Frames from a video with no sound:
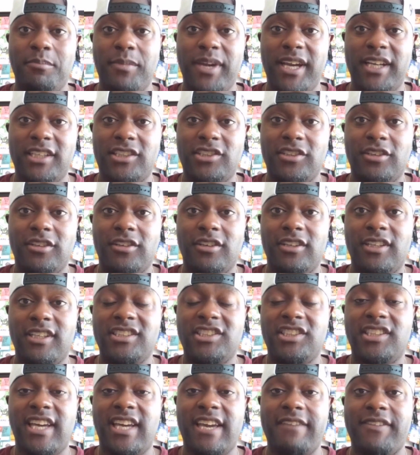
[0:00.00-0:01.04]
Mitchell
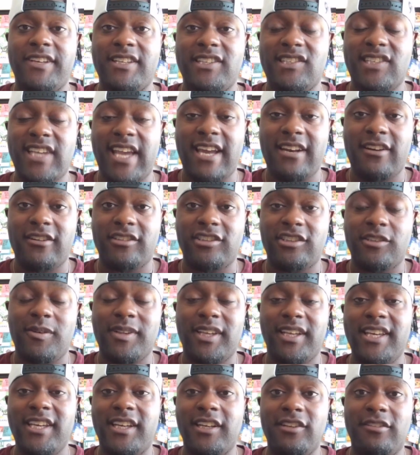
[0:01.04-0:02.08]
and Jatavian Sanders, showing
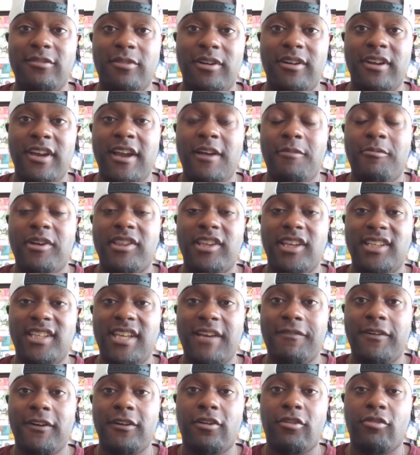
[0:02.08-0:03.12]
that he can do it with a
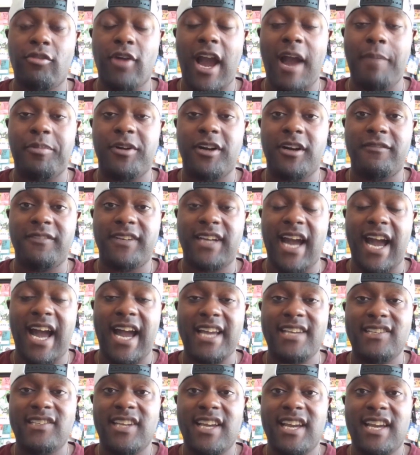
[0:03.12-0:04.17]
different crop of
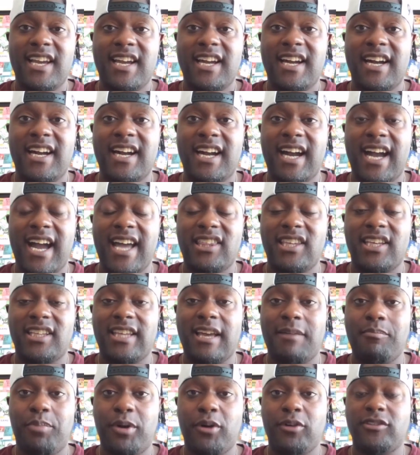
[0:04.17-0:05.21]
guys, I think
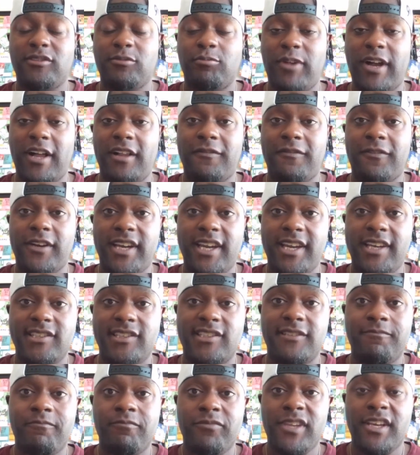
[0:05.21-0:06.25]
that bodes well for
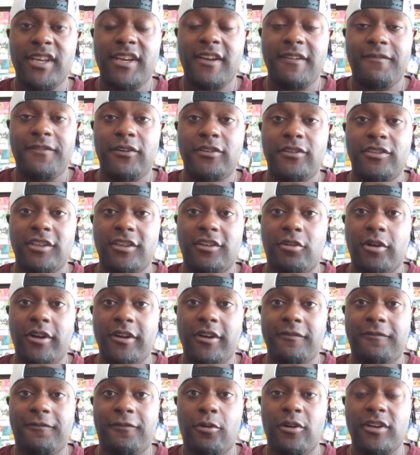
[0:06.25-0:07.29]
his future
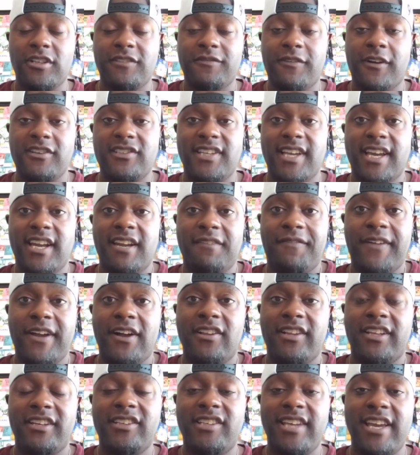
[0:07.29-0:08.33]
going forward as far as the NFL.
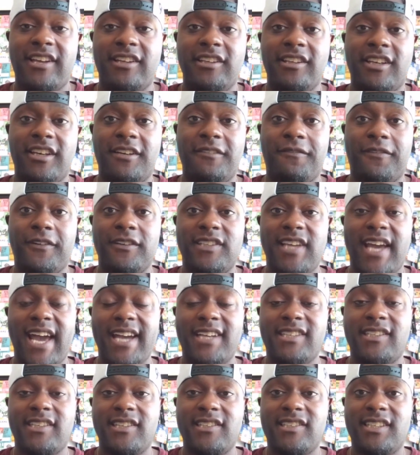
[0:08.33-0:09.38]
And then you take a look at for
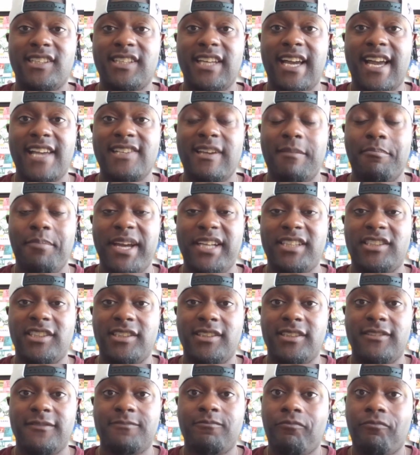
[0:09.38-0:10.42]
Texas, as I
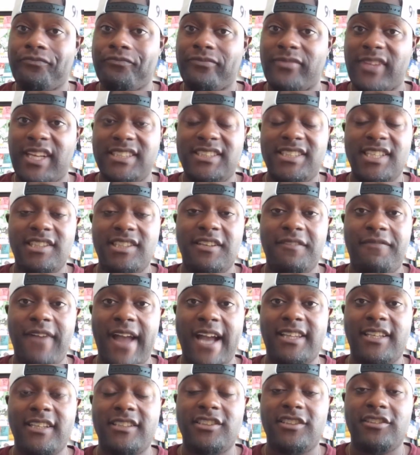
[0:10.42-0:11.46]
mentioned, just the
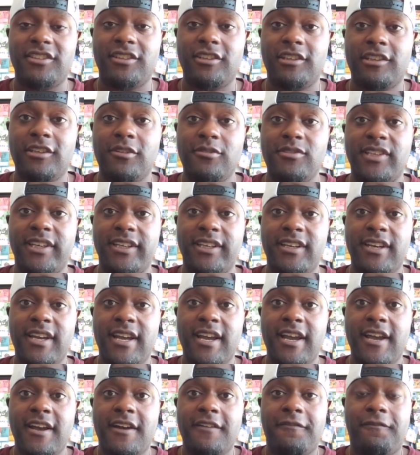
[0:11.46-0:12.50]
fact that you're losing
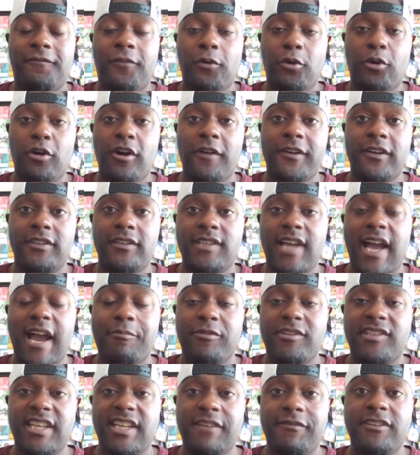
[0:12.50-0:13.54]
4 of your
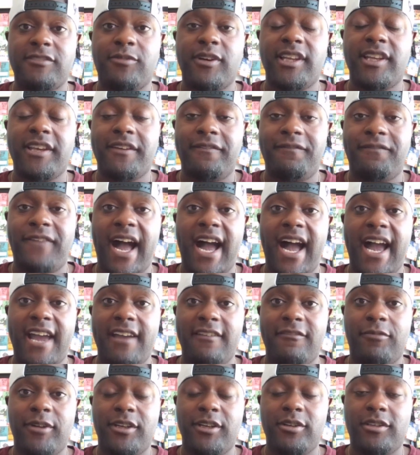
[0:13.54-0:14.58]
top receivers, really
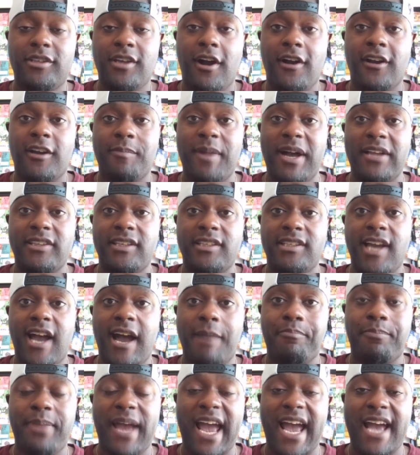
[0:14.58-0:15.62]
5 when you talk about the
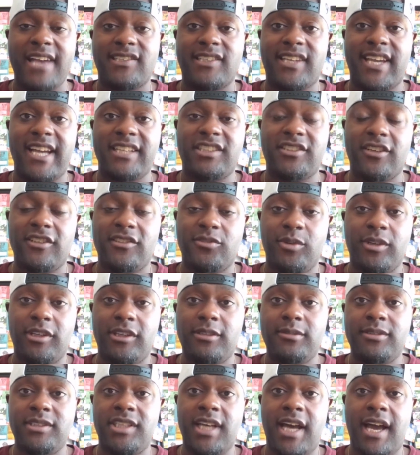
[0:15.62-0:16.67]
top pass catchers, you
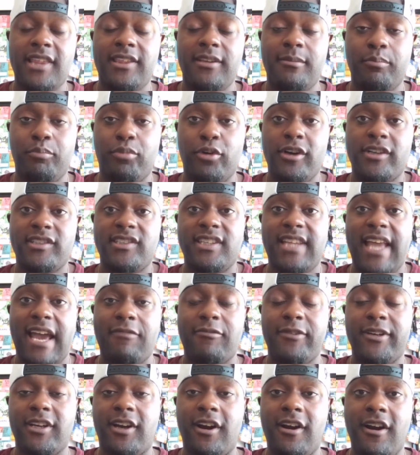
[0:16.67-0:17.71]
include Jonathan Brooks in
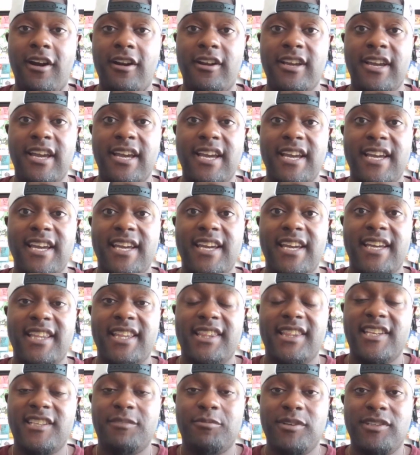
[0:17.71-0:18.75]
that regard.
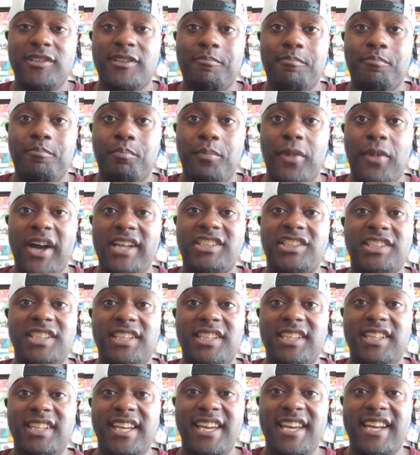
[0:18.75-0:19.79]
This was a much
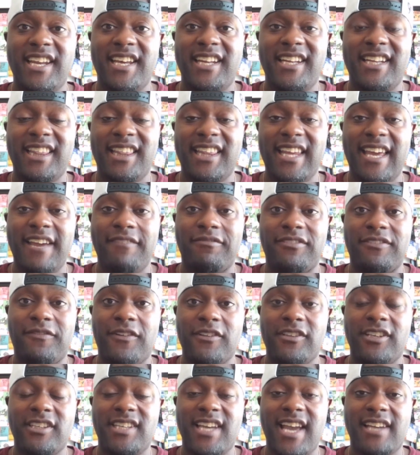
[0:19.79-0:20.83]
needed lift
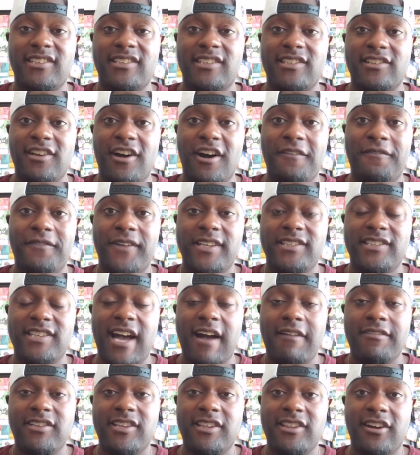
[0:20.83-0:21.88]
for the Texas offense.
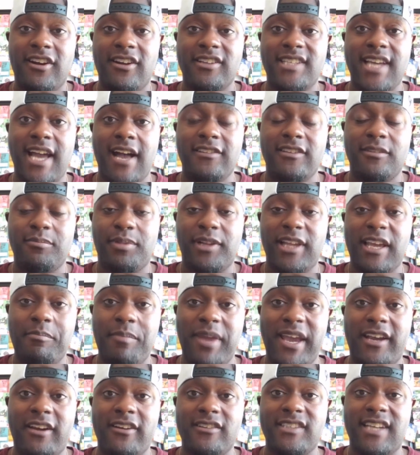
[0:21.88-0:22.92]
Obviously, there are talented
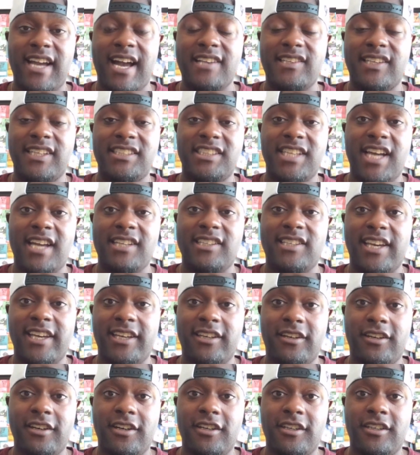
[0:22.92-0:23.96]
playmakers, guys like
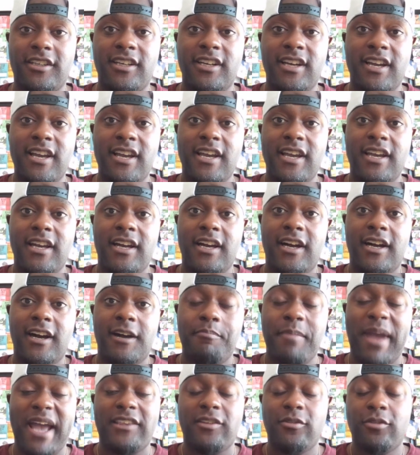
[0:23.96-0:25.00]
Jonte Cook,
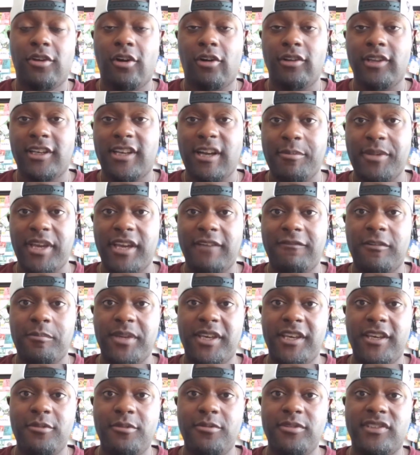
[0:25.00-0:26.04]
Matthew Golden coming in from
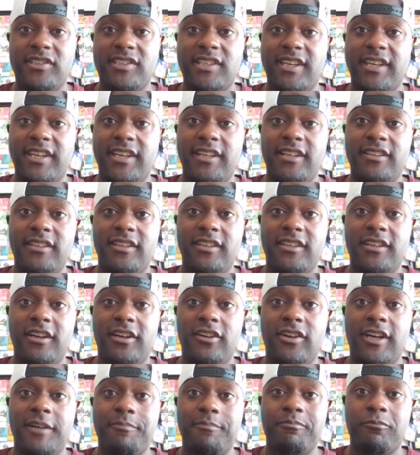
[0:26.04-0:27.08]
Houston,
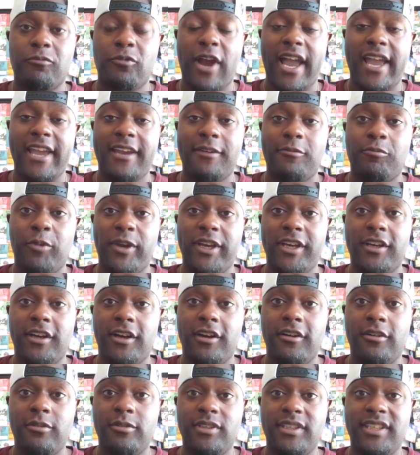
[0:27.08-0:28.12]
Ryan
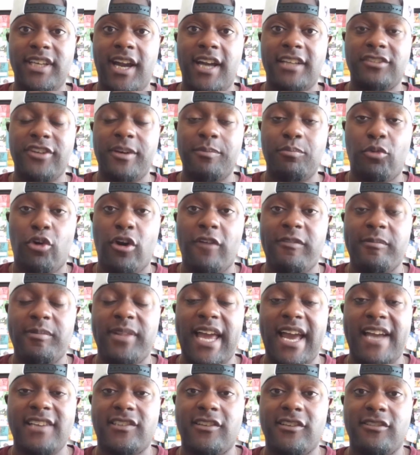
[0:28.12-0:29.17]
Wingo, DeAndre Moore from
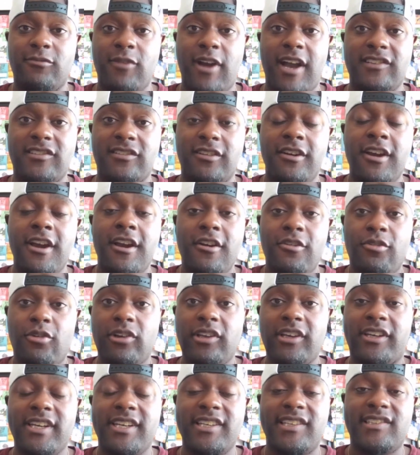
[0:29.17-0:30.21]
last year's roster, who are
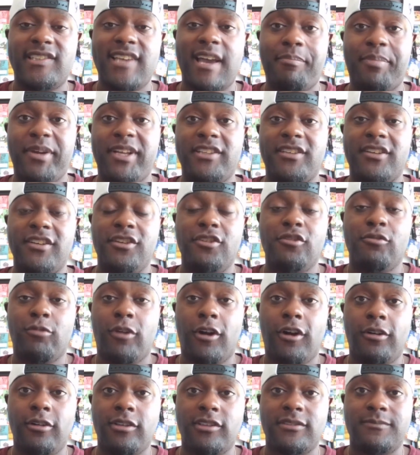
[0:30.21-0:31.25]
looking to step into new
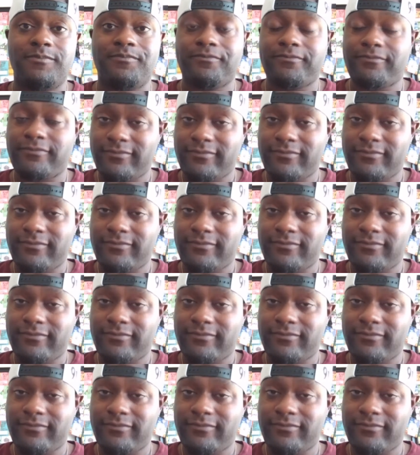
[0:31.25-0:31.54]
roles.